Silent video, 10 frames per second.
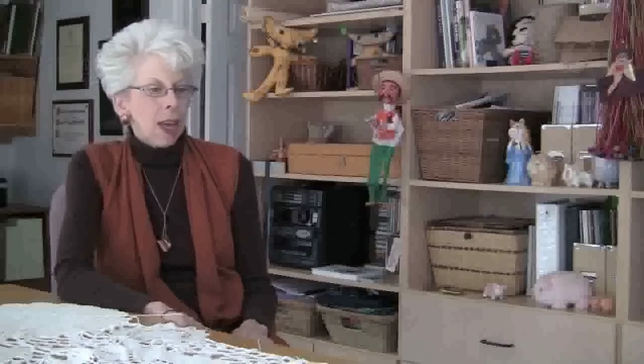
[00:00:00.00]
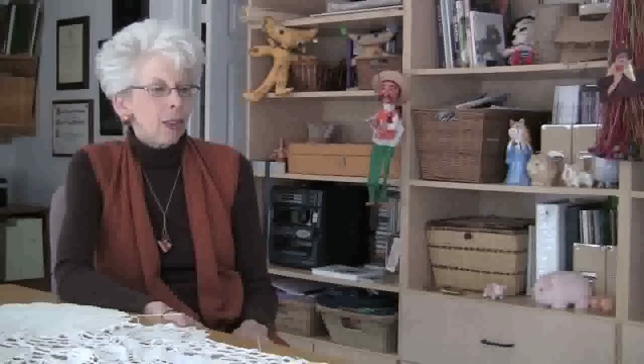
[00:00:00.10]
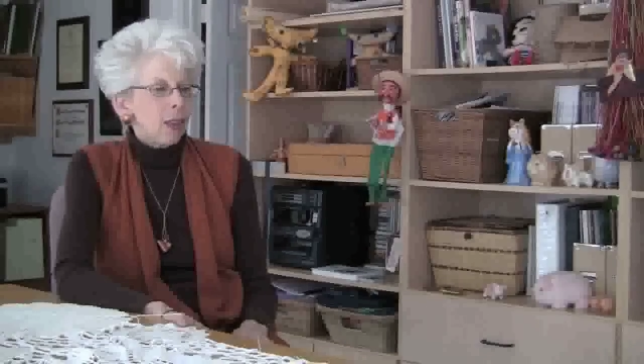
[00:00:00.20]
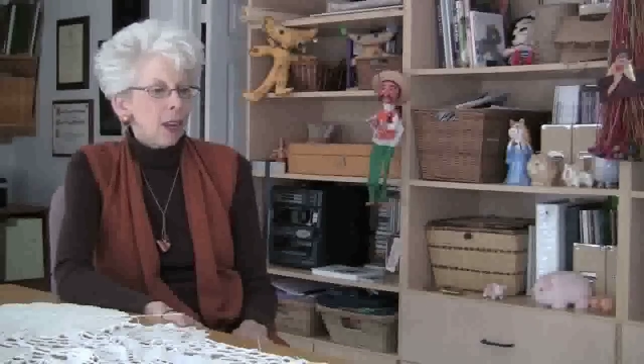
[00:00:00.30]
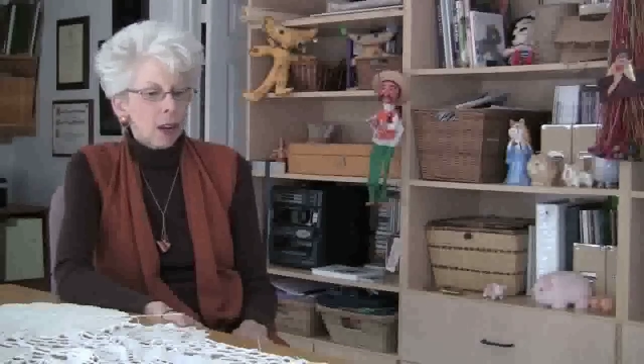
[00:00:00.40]

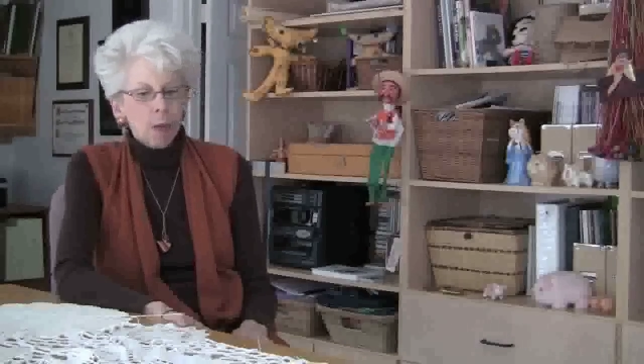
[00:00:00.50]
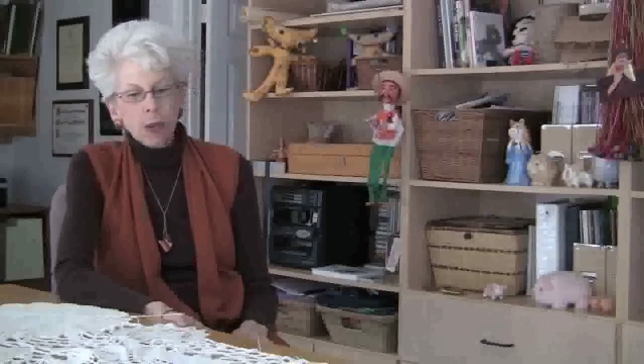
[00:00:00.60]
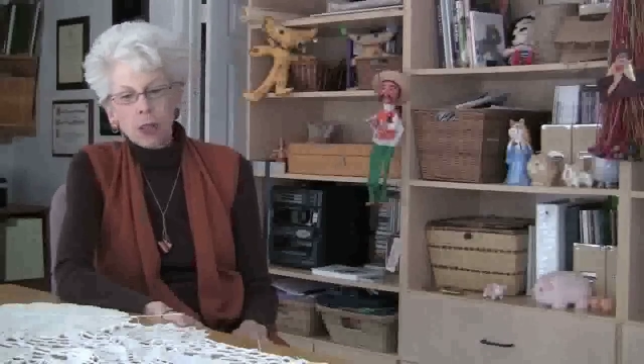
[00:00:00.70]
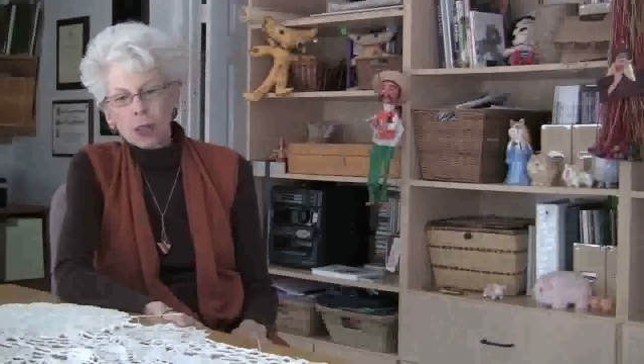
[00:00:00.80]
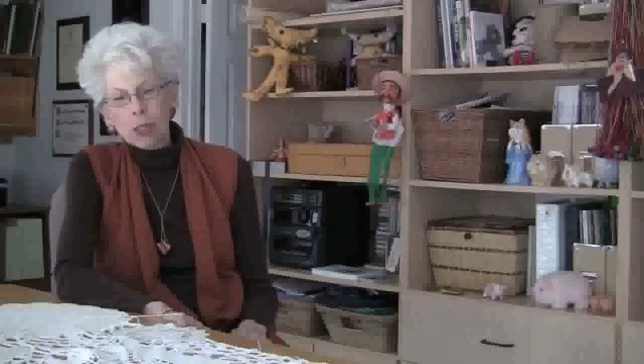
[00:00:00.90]
And then I
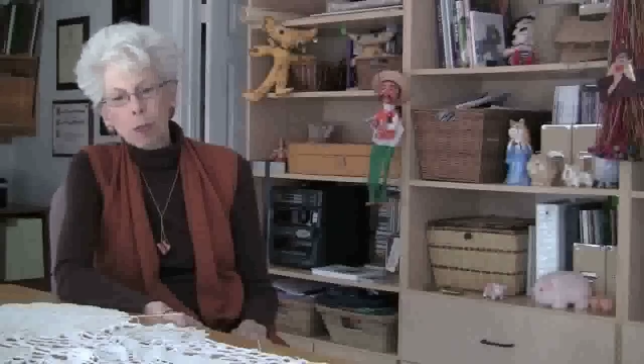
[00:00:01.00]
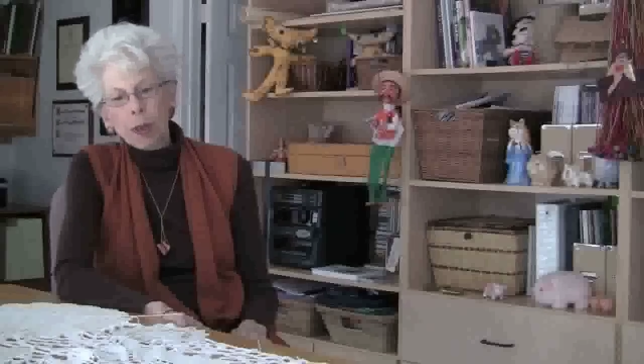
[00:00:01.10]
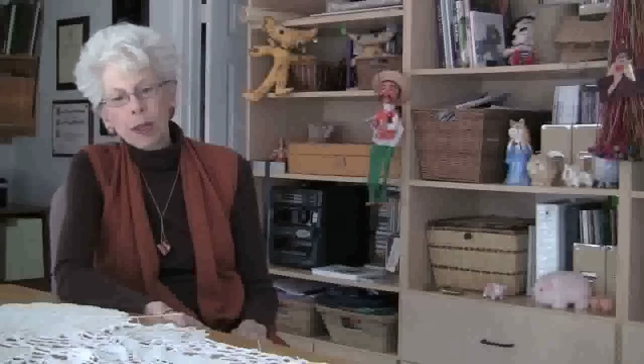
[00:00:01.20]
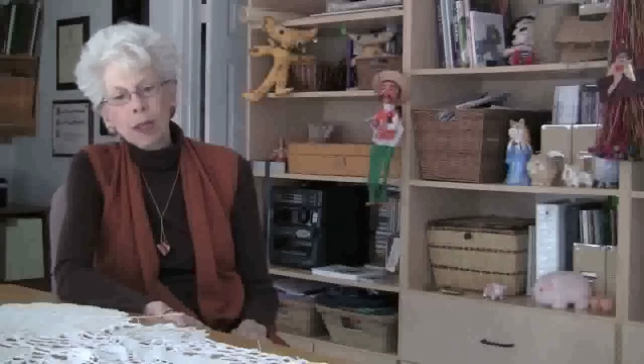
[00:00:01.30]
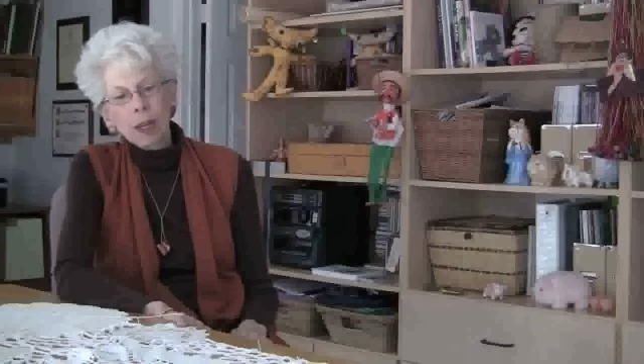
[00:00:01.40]
would just
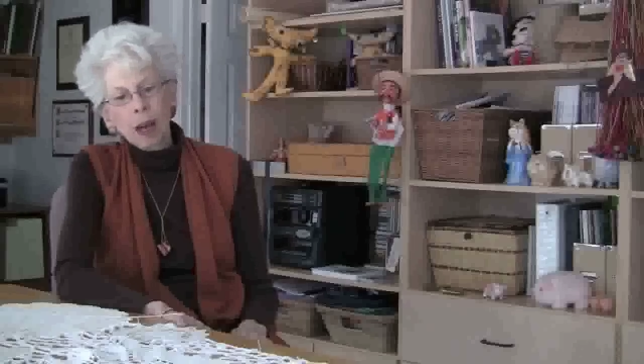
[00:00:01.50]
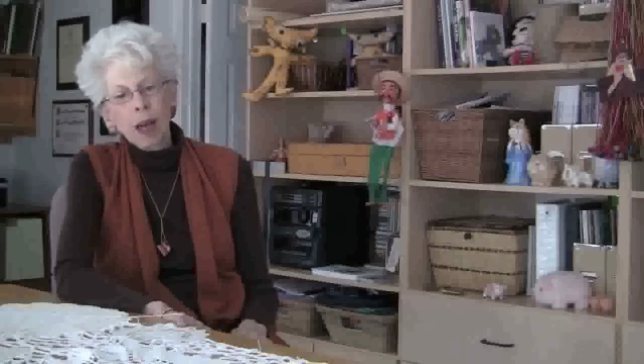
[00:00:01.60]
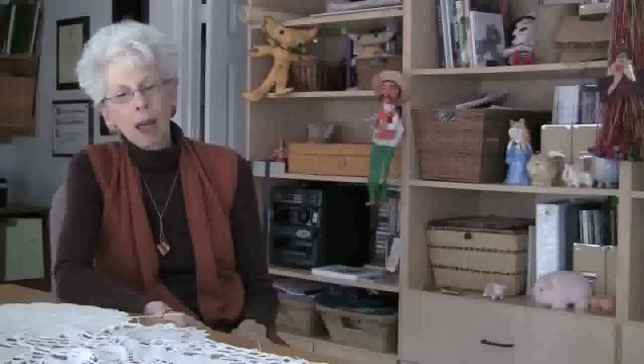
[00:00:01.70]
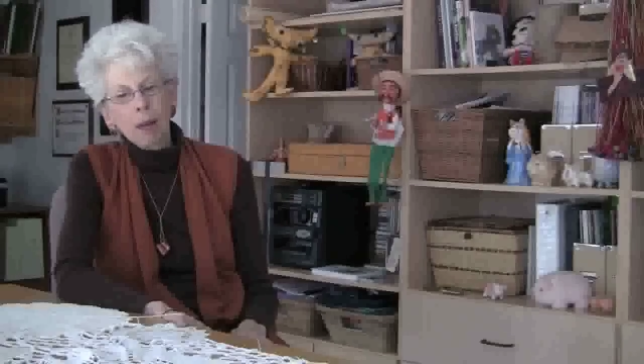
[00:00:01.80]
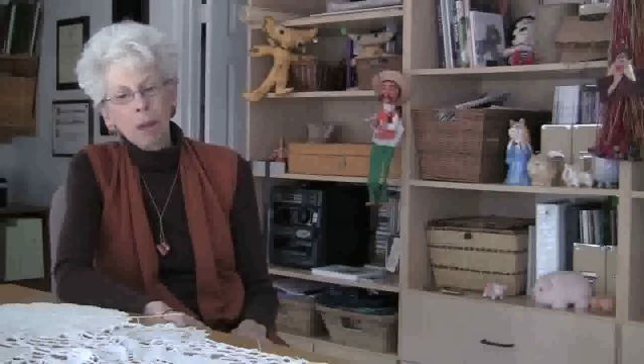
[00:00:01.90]
spend
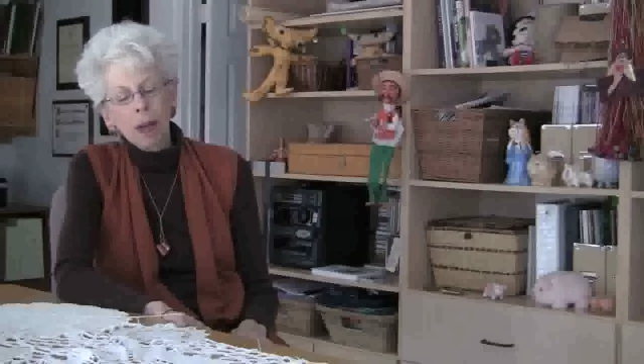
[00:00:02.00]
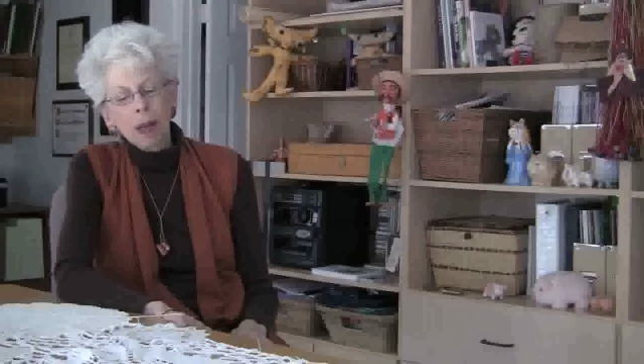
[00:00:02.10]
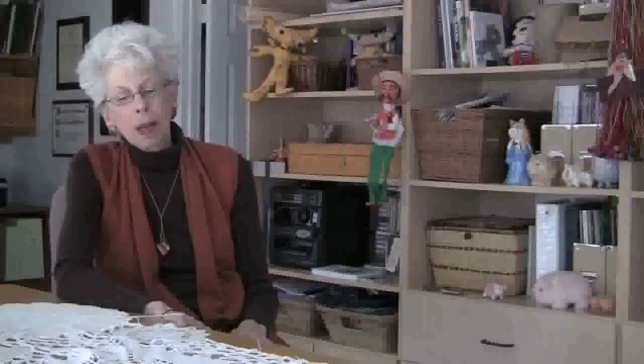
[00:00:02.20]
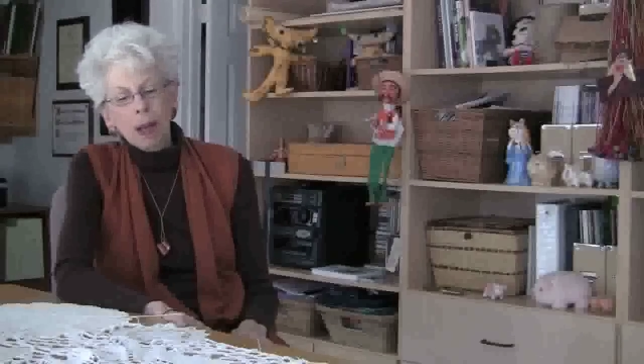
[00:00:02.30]
time